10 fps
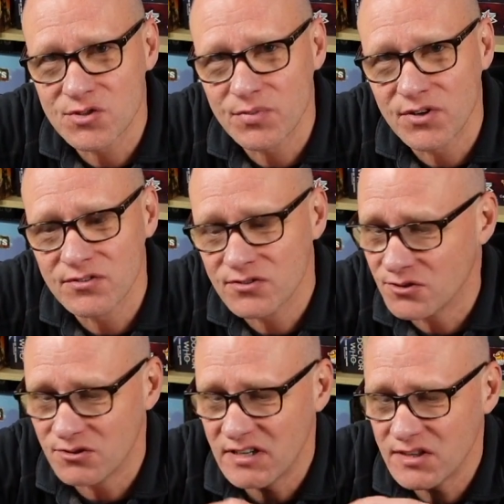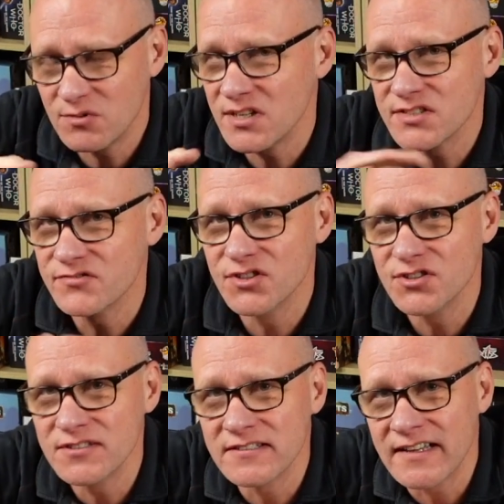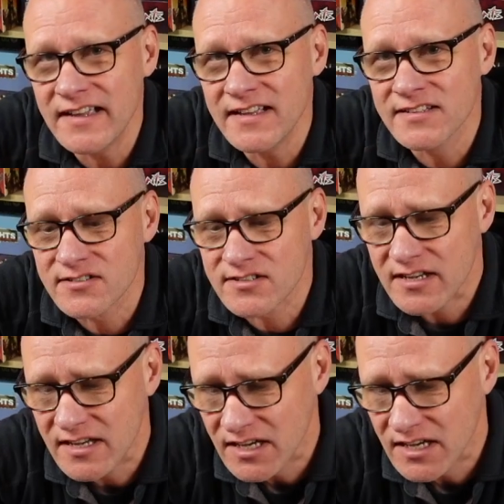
upon your otherwise verdant lands.